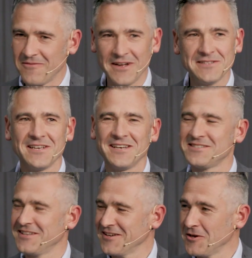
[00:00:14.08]

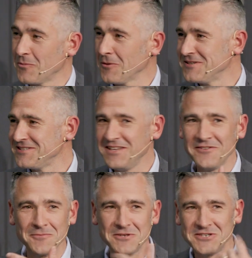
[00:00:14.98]
Fantastic. You can probably see
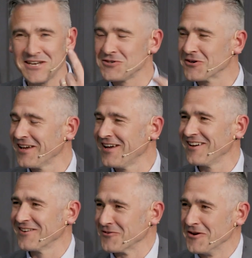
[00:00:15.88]
from the Cheshire
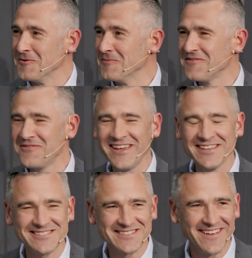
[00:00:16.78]
Cat grin on my
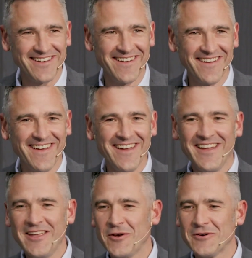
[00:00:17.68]
face that,
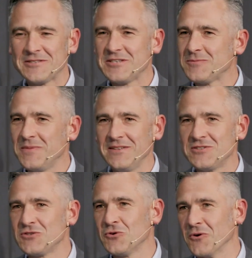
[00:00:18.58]
it's just been
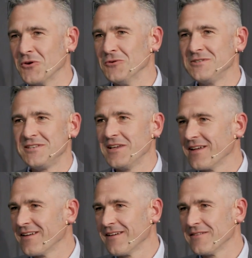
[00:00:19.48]
so good
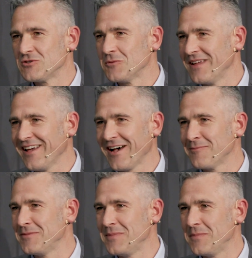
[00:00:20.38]
seeing so many
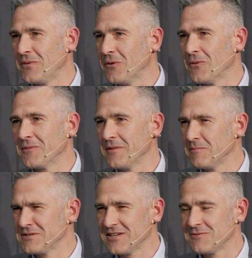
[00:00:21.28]
happy people,
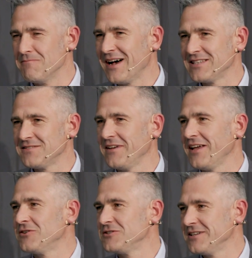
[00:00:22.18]
such massive
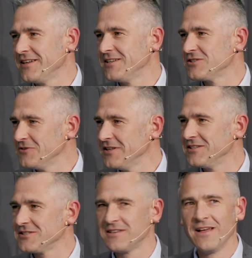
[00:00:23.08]
energy, and it's really
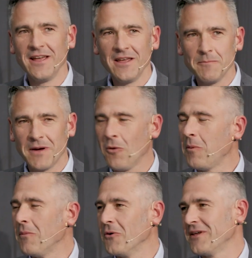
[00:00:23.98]
just
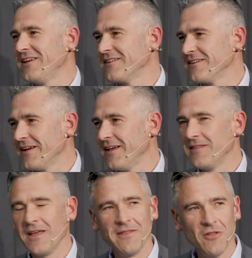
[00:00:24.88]
palpable here
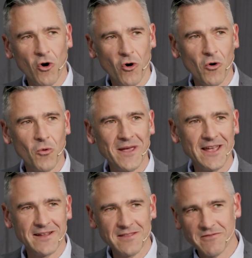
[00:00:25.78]
in the hallway
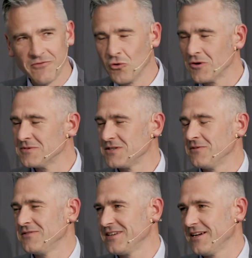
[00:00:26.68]
and in the forums that
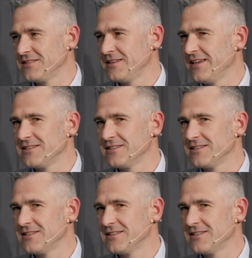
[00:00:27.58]
we've sat in today.